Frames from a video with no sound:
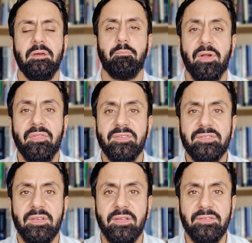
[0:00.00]

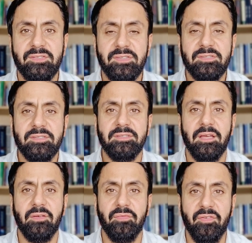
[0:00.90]
Brothers and sisters
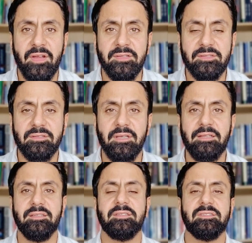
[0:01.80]
and friends,
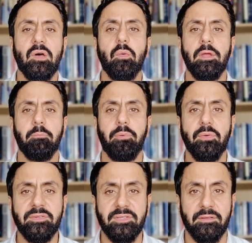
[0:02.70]
it is so
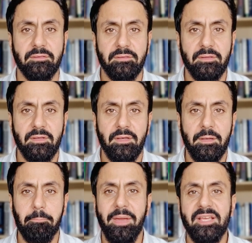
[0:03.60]
important,
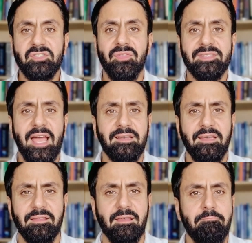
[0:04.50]
based on this
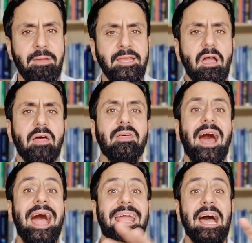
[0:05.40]
hadith and many
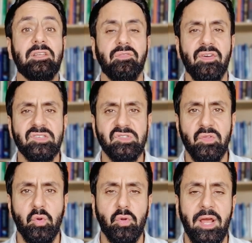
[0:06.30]
other ayat, verses
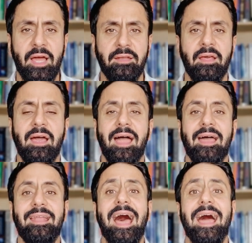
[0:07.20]
in the Quran
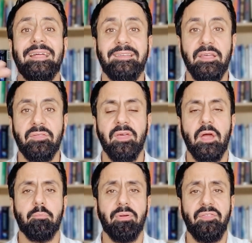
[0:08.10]
and ahadith,
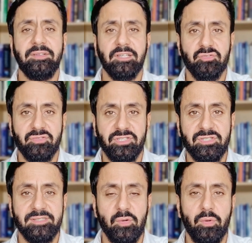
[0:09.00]
prophetic
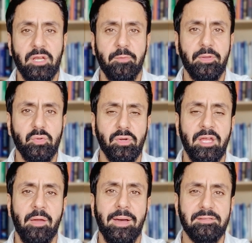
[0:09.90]
traditions that we're going to be
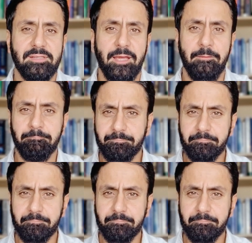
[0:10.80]
talking about today,